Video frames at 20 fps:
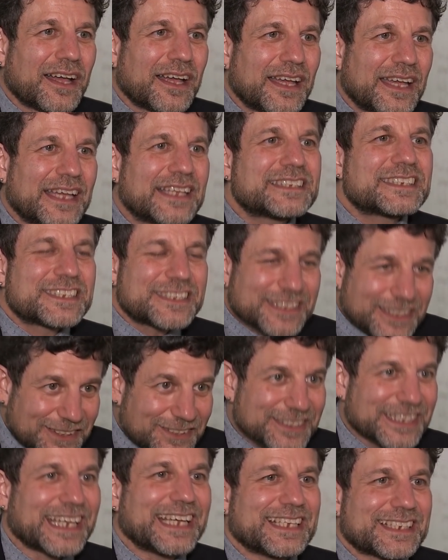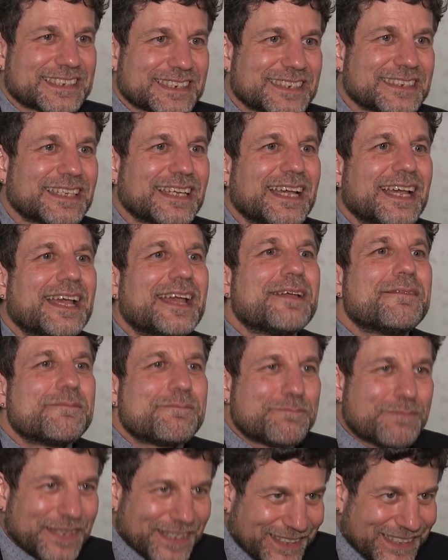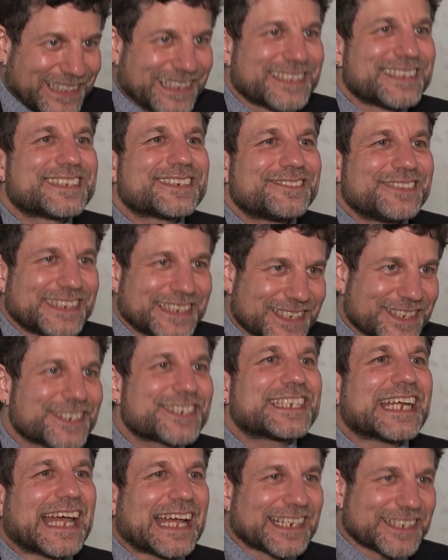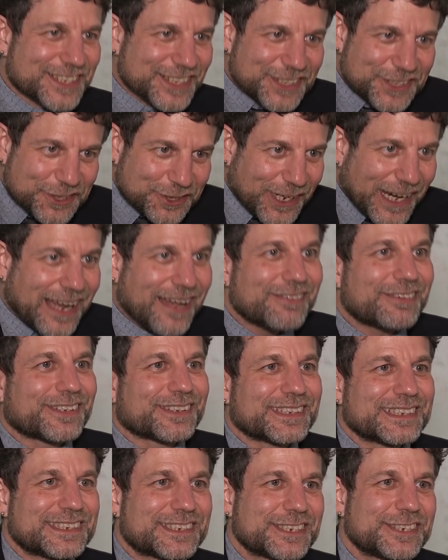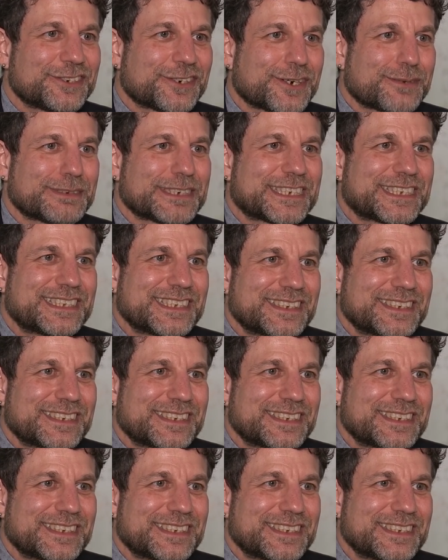it still takes billions of years to actually travel these enormous